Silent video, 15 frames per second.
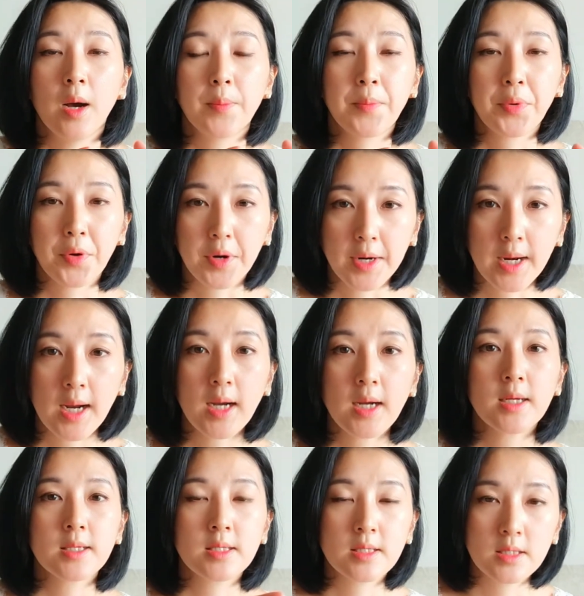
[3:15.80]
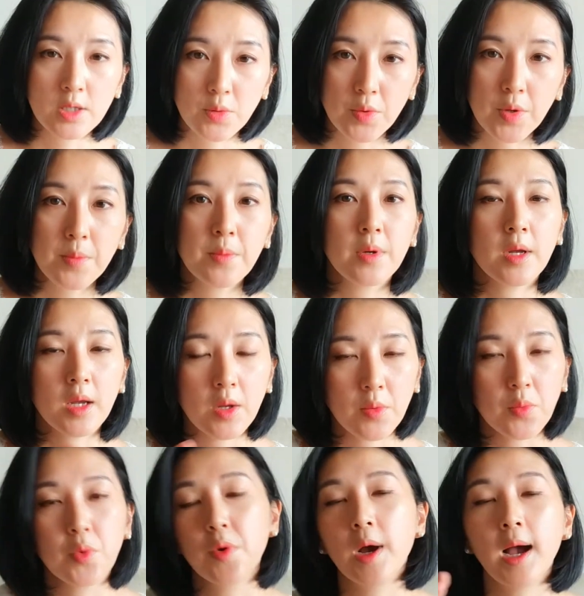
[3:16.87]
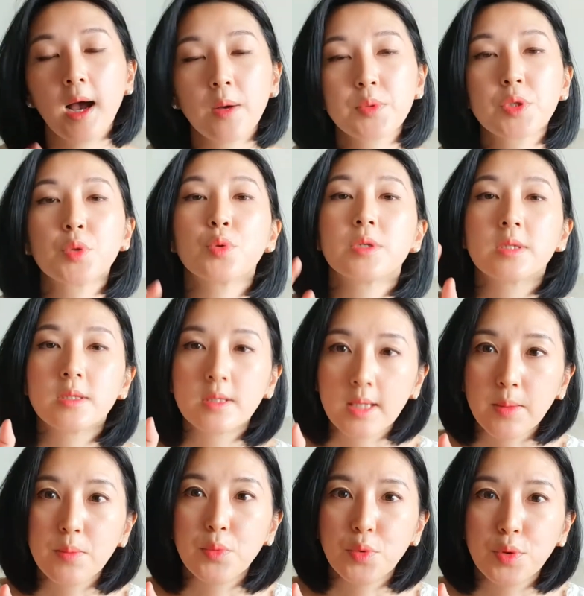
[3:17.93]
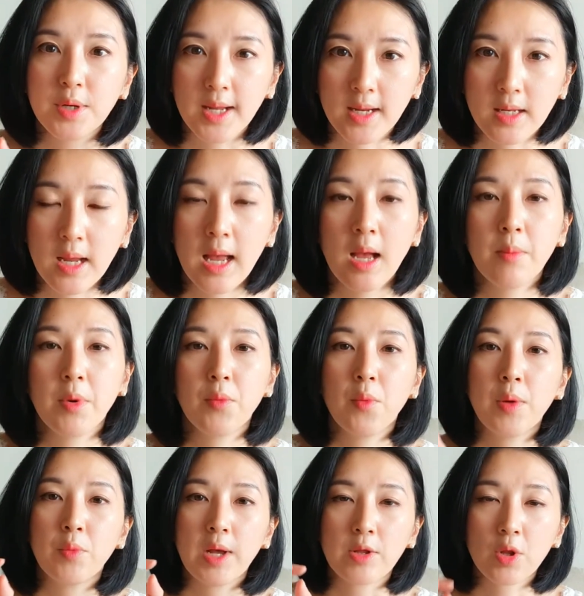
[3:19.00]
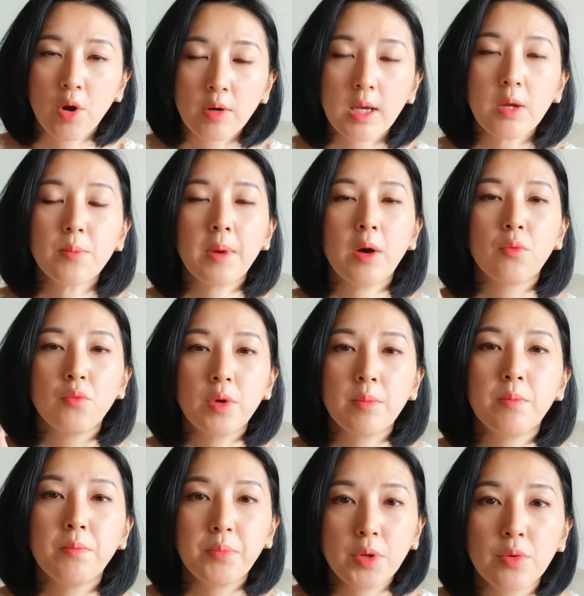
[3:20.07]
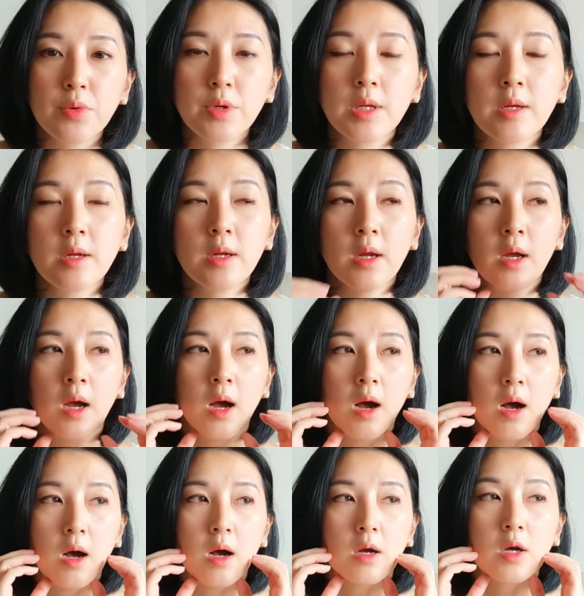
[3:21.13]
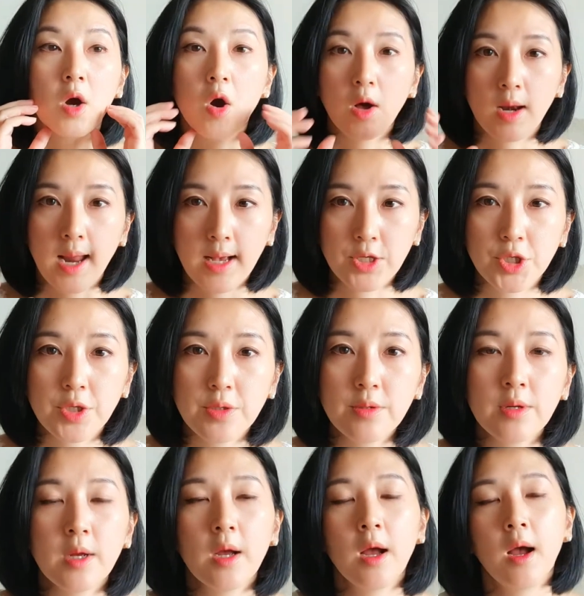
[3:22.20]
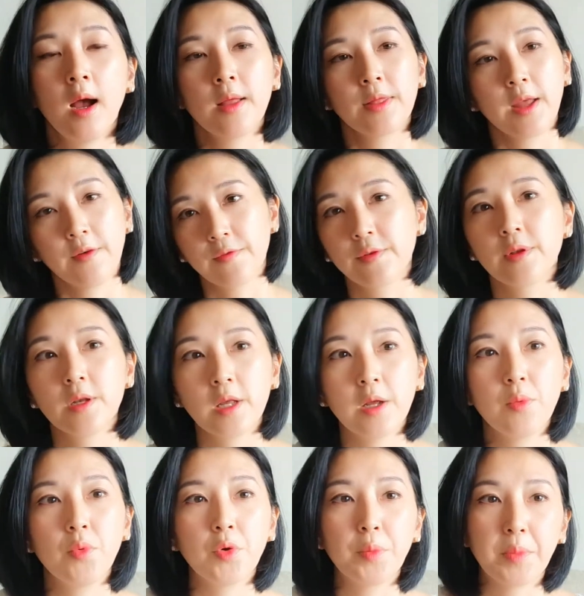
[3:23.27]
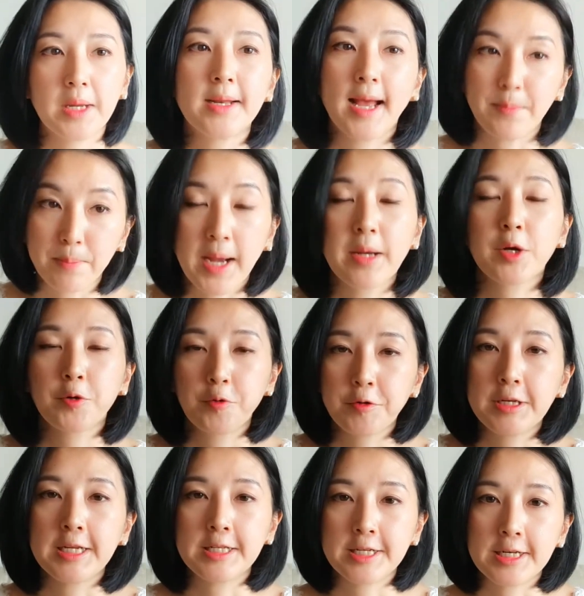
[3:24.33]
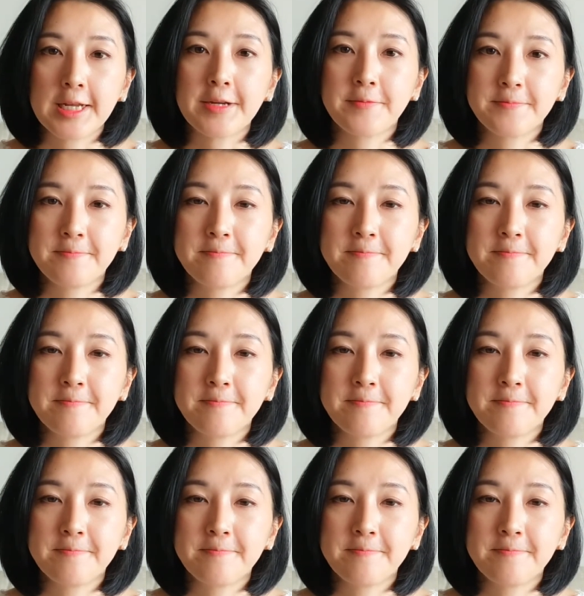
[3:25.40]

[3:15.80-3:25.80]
product serum, it will help to stimulate. But when we are talking about rebuilding collagen, definitely will be like micro needling.